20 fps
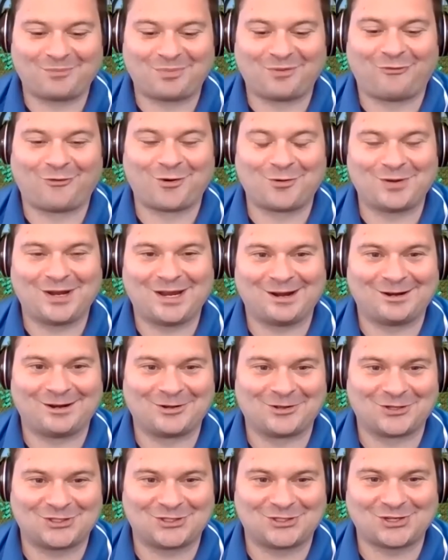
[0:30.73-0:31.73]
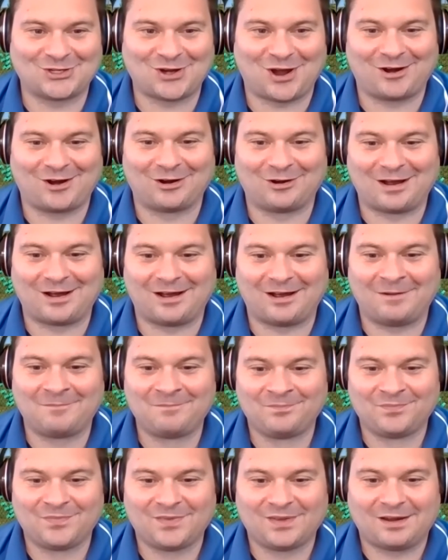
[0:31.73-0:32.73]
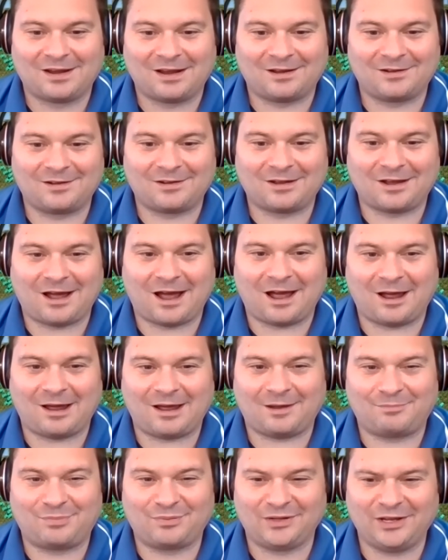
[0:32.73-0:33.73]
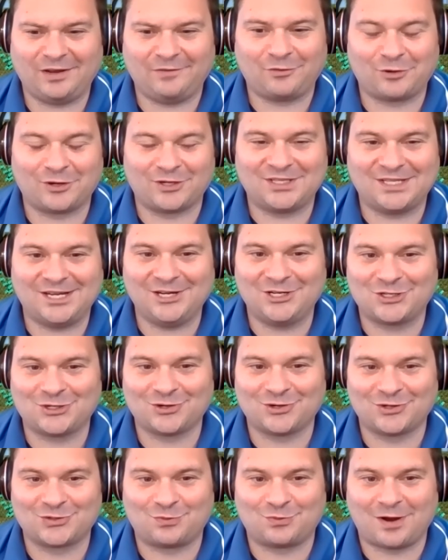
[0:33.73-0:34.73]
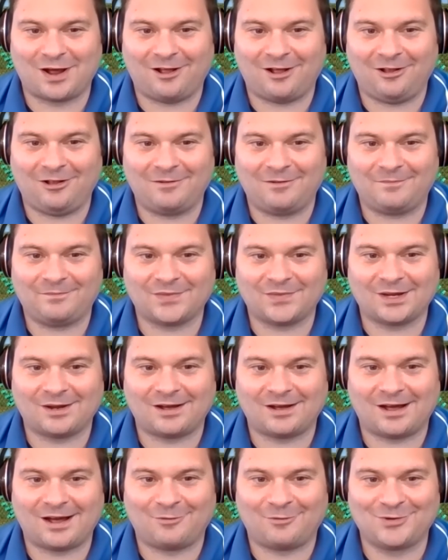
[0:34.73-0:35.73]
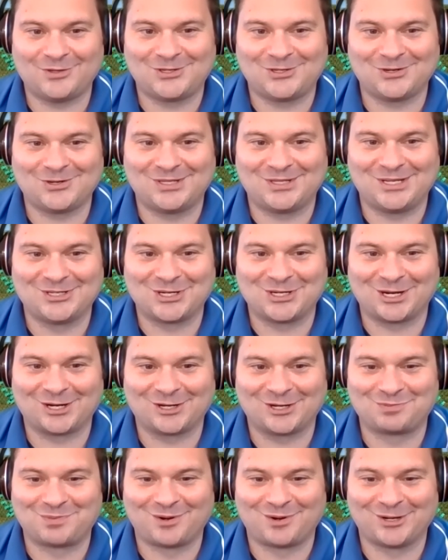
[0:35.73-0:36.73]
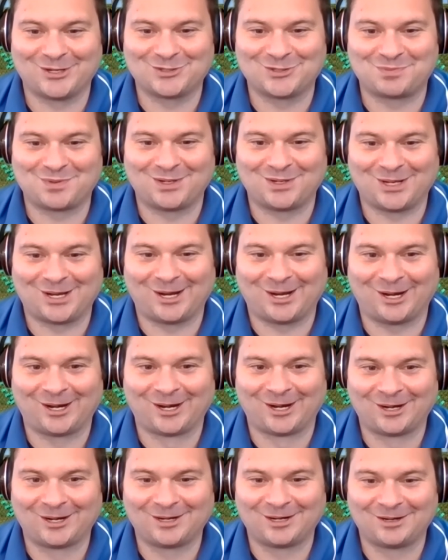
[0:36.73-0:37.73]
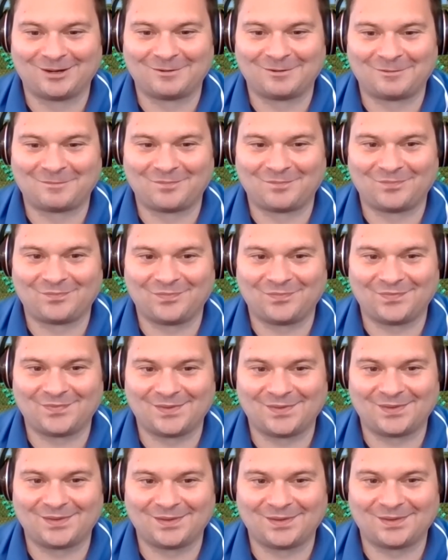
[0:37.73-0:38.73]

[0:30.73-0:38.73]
before we get into the soccer, uh, I believe you're a teacher as well. Uh, what's your teaching experience been like? Yeah,